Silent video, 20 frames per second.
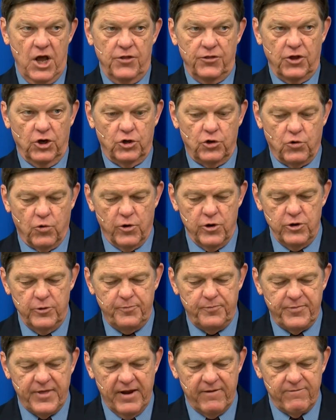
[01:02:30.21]
the
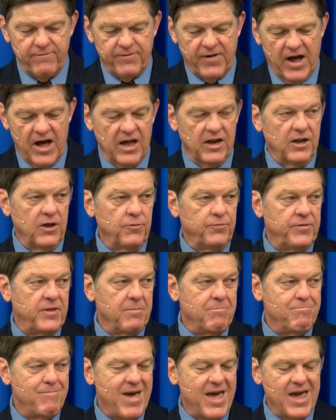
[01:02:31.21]
group that followed the
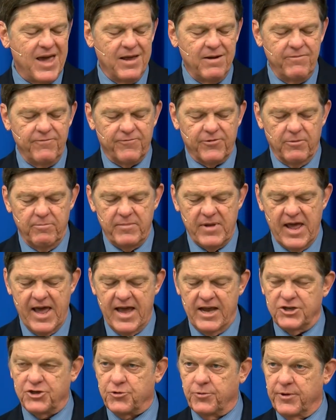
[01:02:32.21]
man from
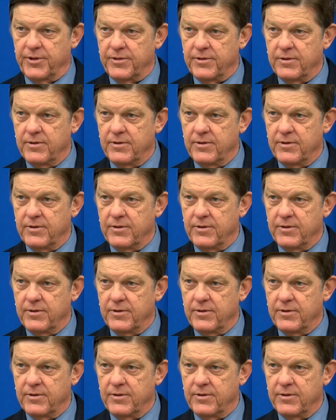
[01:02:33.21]
Nazareth.